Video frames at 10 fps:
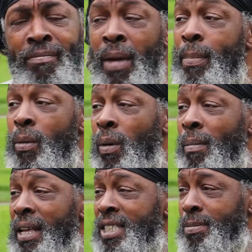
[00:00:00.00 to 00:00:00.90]
Maybe we
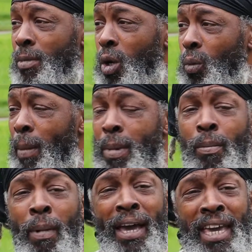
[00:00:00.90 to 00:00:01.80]
might smoke. Maybe we
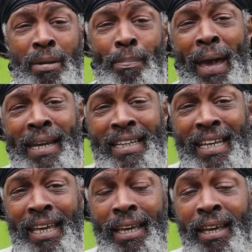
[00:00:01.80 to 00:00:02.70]
might eat
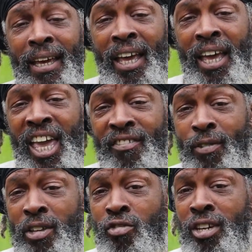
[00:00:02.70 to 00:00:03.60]
badly. If
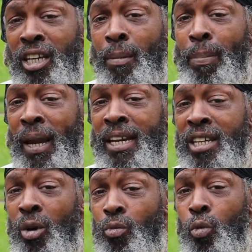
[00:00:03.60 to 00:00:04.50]
we're drinking
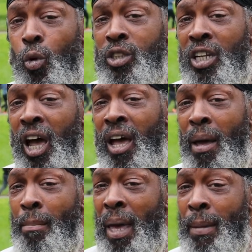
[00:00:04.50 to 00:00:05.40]
plenty of water,
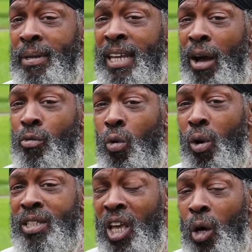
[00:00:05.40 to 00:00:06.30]
maybe that
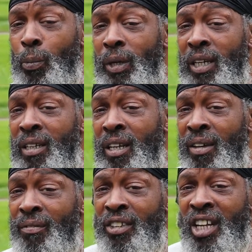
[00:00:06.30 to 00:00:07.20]
water's helping
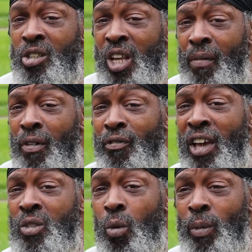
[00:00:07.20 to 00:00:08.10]
for those other
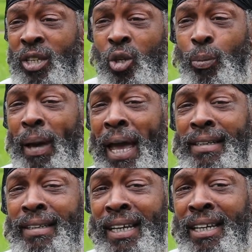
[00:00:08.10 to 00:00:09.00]
things what we do
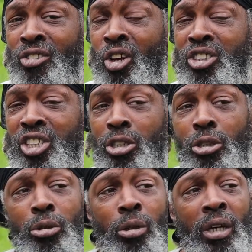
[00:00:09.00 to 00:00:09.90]
badly not
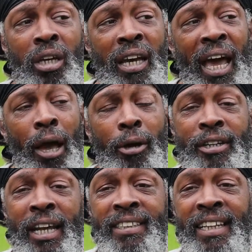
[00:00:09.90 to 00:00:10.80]
to, how
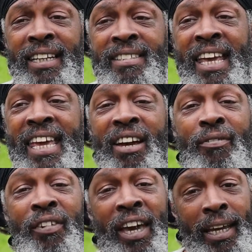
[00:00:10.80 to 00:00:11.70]
can I say, take
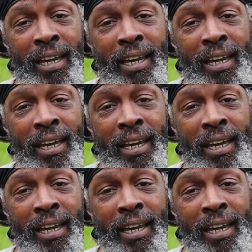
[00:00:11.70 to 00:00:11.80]
effect.